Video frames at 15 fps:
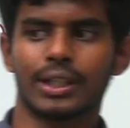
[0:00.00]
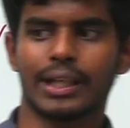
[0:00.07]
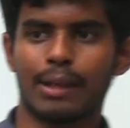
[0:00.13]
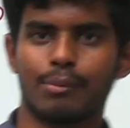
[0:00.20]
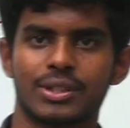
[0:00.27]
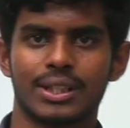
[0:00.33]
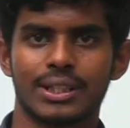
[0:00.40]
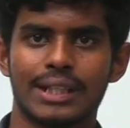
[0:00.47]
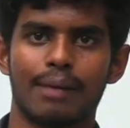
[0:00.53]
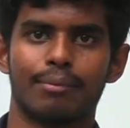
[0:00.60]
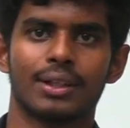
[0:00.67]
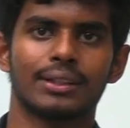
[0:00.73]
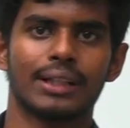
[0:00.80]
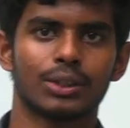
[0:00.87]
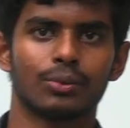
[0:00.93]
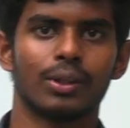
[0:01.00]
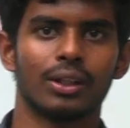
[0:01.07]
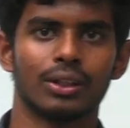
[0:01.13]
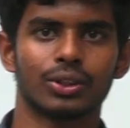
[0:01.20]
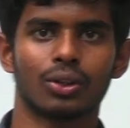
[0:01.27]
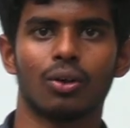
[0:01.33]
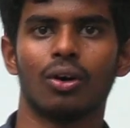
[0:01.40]
chemistry chapters as
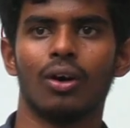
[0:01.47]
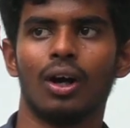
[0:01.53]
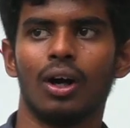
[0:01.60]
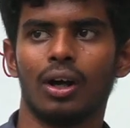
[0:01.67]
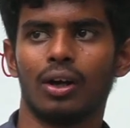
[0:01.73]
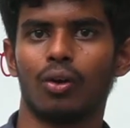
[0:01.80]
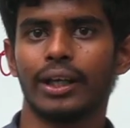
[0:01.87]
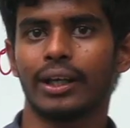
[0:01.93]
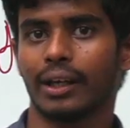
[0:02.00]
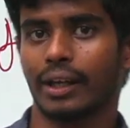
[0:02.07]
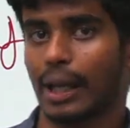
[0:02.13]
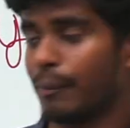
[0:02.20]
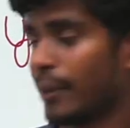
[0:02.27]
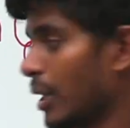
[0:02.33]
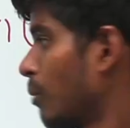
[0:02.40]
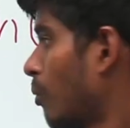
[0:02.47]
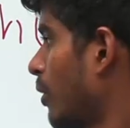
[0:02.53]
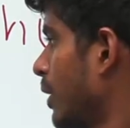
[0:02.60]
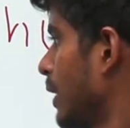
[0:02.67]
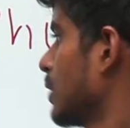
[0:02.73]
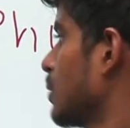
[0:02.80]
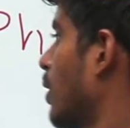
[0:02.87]
well. So knowing chemical
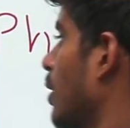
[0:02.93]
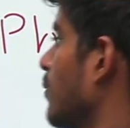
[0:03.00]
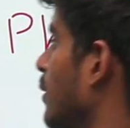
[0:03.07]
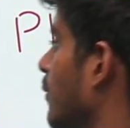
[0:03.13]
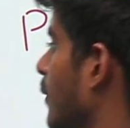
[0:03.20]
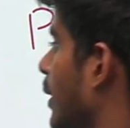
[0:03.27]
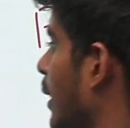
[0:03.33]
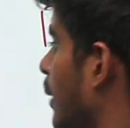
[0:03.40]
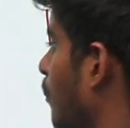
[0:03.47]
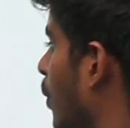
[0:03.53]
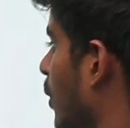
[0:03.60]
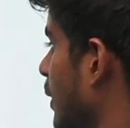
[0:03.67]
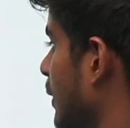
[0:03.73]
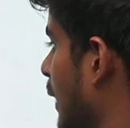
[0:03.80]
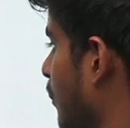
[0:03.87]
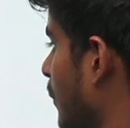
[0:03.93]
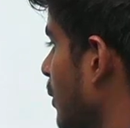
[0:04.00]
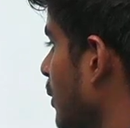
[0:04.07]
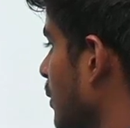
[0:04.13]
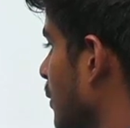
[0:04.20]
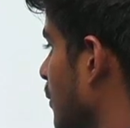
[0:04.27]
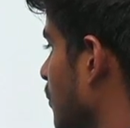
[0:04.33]
bonding is one of the very important
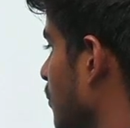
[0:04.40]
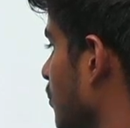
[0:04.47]
chapters.